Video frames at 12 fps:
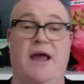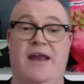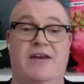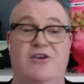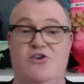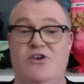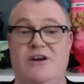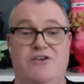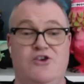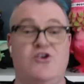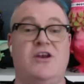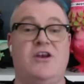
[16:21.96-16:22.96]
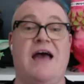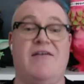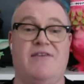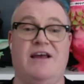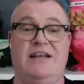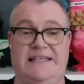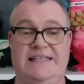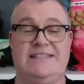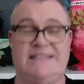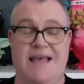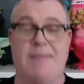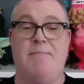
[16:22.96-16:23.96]
You need to have at least
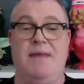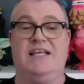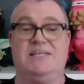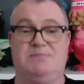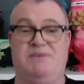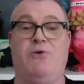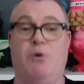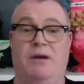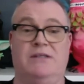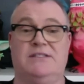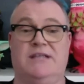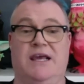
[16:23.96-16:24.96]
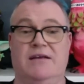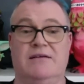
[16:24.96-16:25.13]
10 minutes before busting in